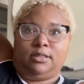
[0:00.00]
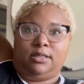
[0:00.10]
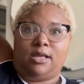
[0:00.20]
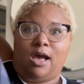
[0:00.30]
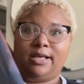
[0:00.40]

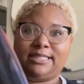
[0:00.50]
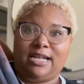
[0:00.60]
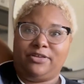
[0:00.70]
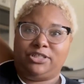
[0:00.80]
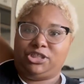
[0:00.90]
y'all. It's
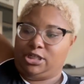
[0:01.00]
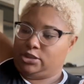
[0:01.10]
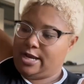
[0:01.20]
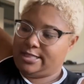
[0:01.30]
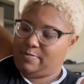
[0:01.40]
another sheer
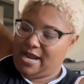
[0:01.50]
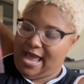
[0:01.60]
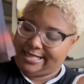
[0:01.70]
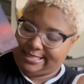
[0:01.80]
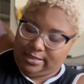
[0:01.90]
dress, but it
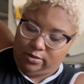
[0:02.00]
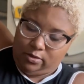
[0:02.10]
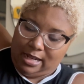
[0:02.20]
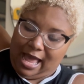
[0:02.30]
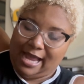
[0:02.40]
has a
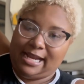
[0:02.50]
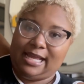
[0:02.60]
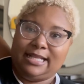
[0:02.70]
little lining